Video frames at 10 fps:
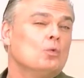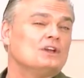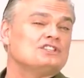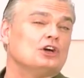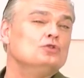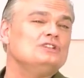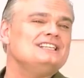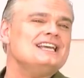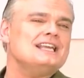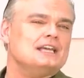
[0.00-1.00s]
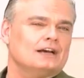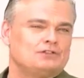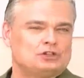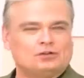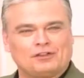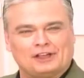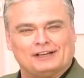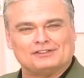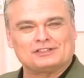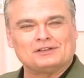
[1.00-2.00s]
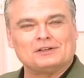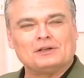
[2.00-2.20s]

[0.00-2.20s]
was the Houdini of jewel thieves.